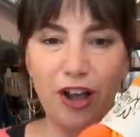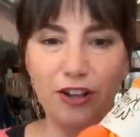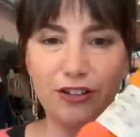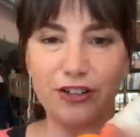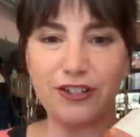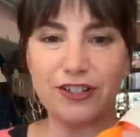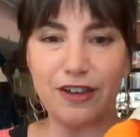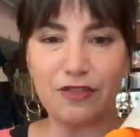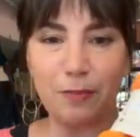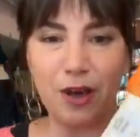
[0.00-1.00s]

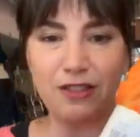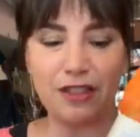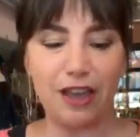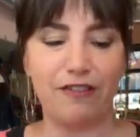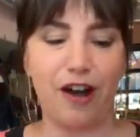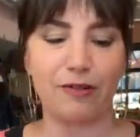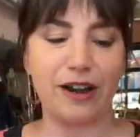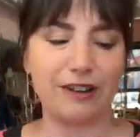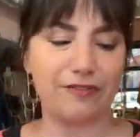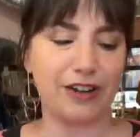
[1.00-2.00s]
colors of the month, I've
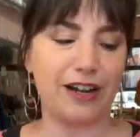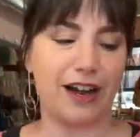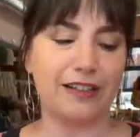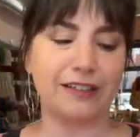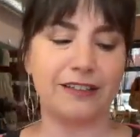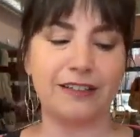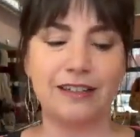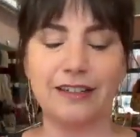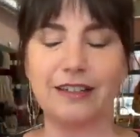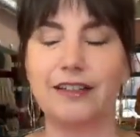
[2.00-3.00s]
already
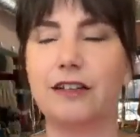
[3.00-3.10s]
forgotten.